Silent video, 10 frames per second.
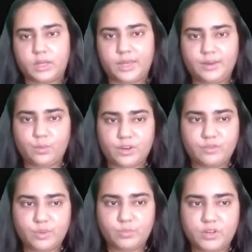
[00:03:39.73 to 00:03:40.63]
in one
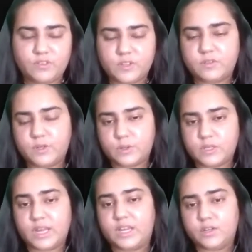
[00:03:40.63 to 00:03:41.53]
of my previous videos,
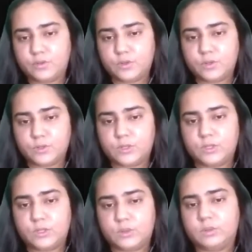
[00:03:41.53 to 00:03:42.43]
I
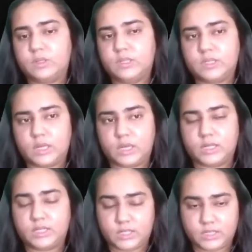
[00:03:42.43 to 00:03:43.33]
introduced to you this
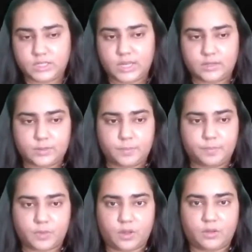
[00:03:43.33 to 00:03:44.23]
uh, data set
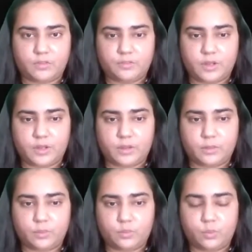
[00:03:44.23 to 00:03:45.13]
of
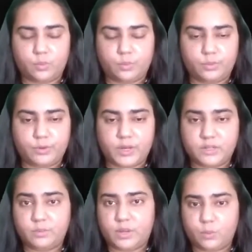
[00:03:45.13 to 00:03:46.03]
uh,
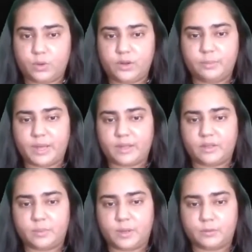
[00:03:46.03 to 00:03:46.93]
created by World
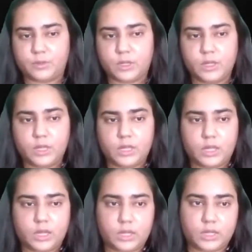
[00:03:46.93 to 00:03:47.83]
Bank about
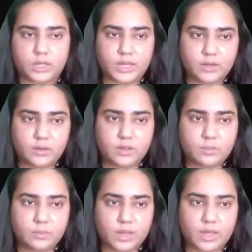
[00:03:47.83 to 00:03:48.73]
uh,
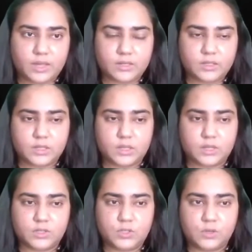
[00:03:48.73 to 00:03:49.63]
income and
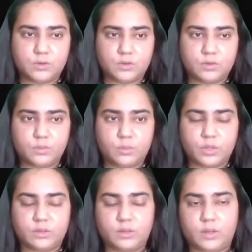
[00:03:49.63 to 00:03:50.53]
uh, children
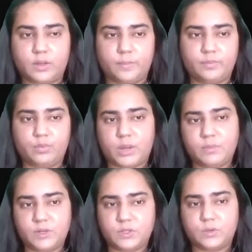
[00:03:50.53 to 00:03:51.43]
with um,
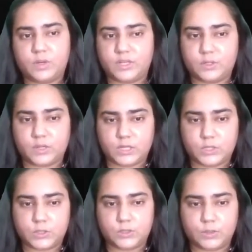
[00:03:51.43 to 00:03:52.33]
primary school
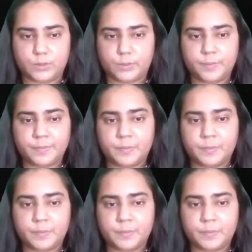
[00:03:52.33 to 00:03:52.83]
education. So